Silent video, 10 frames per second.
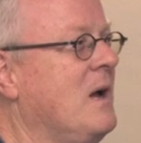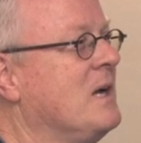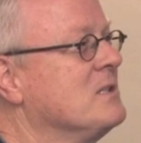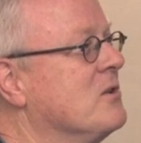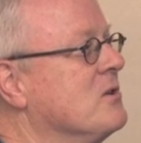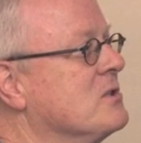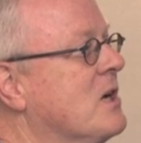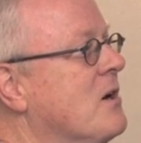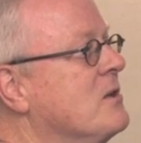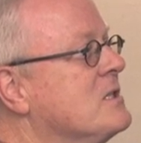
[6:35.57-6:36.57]
And so there
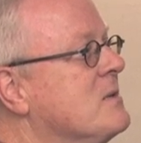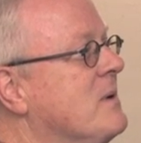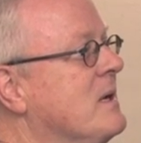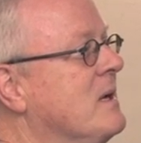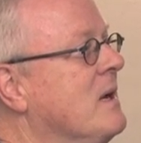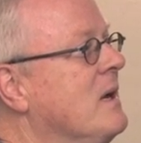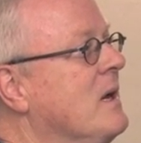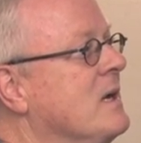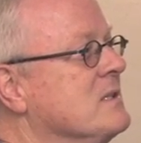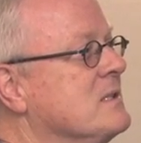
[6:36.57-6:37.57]
started to be,
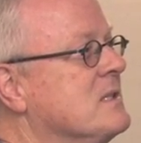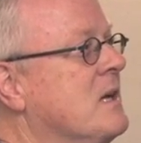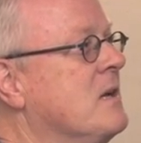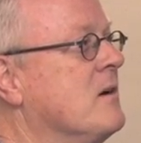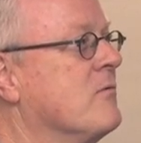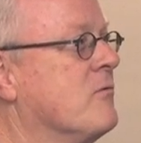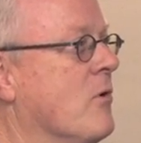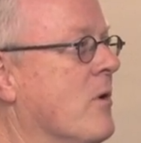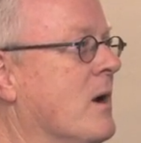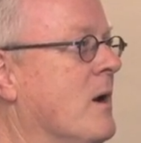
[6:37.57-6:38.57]
instead of
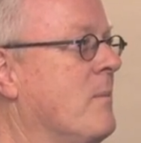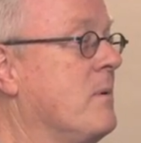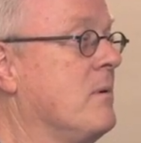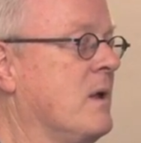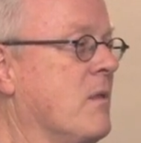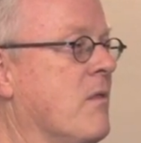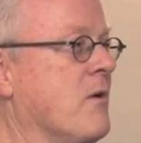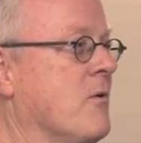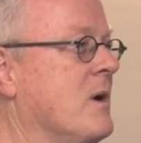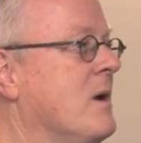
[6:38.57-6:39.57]
growing up in
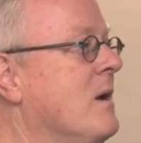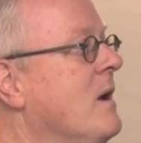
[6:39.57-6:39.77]
theory